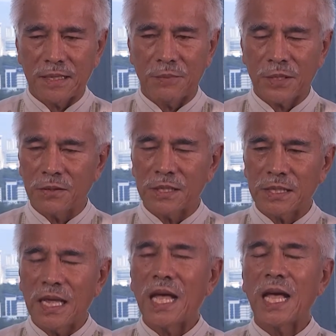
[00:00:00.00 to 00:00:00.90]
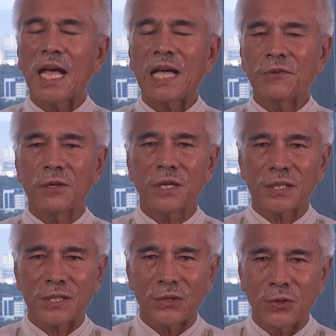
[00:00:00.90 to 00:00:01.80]
Because having
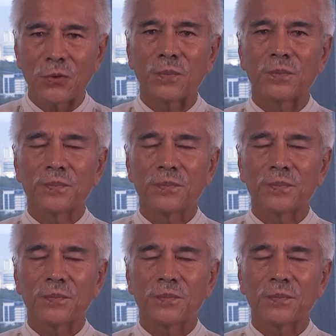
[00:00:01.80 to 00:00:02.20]
lost their home,